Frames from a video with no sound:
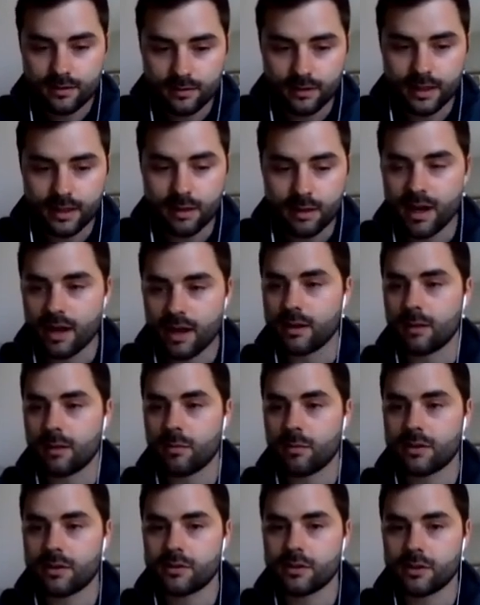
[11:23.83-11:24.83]
clay bound
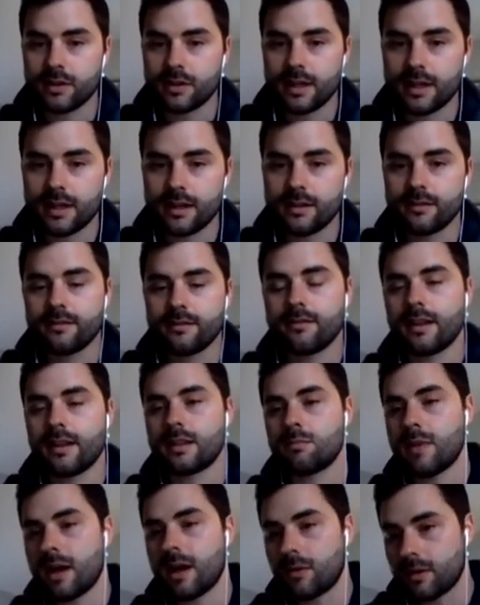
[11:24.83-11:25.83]
up on the drill head
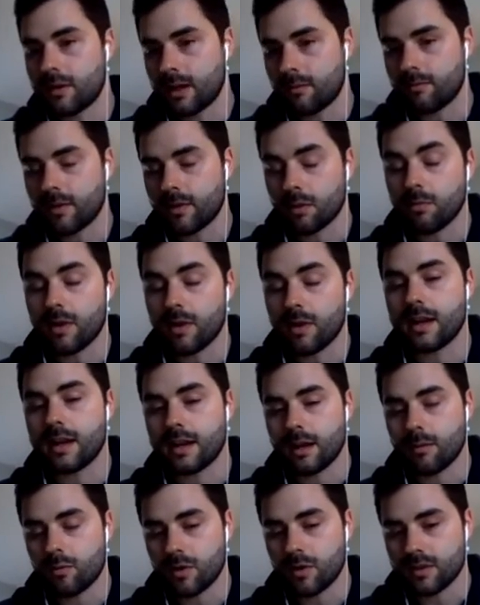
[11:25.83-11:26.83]
that's bound up or
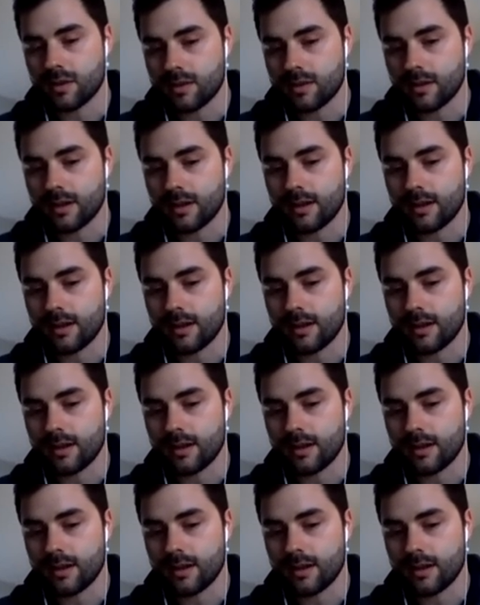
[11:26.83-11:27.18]
binding up with